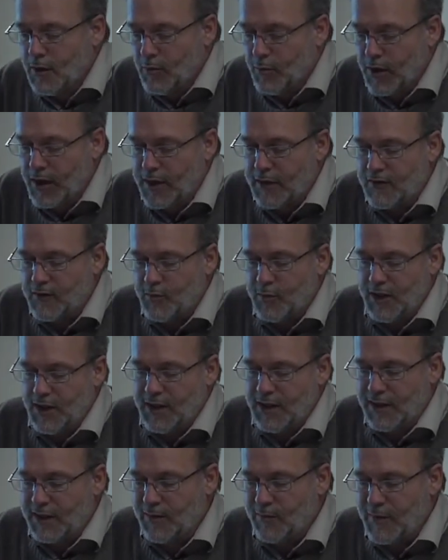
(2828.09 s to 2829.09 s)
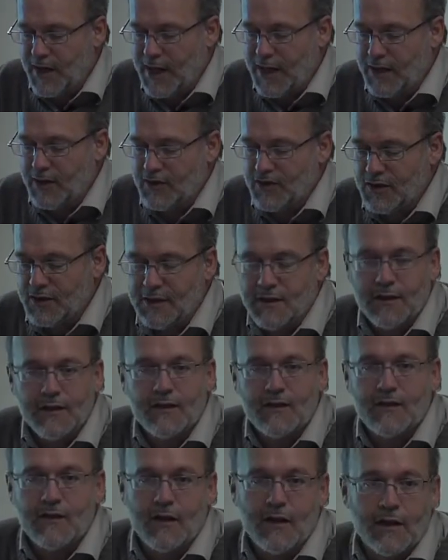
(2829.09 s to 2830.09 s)
but it's bidding and managing the
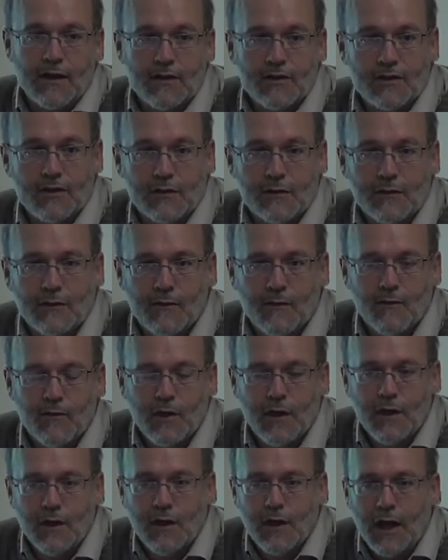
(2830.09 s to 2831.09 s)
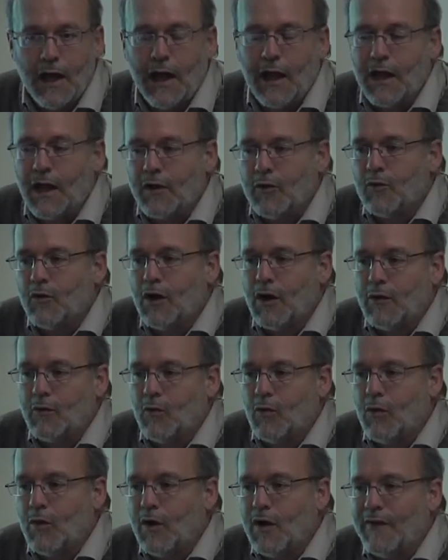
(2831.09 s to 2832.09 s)
installation.
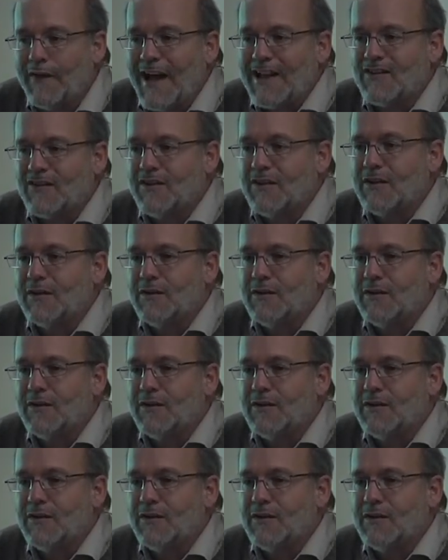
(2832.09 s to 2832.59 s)
And that